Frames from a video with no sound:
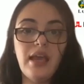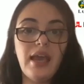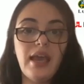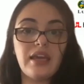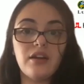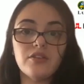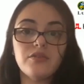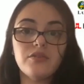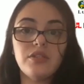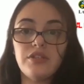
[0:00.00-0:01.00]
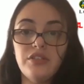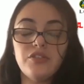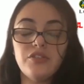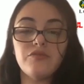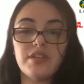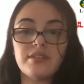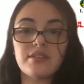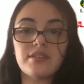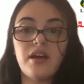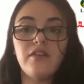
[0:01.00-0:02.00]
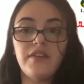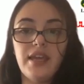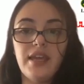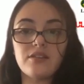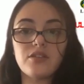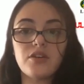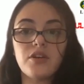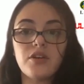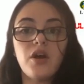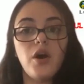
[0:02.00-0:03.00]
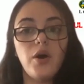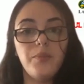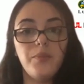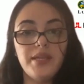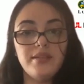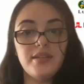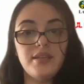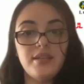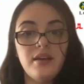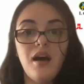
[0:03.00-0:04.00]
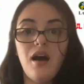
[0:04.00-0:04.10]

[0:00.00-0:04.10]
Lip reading: and can also increase your risk of cancer, obesity,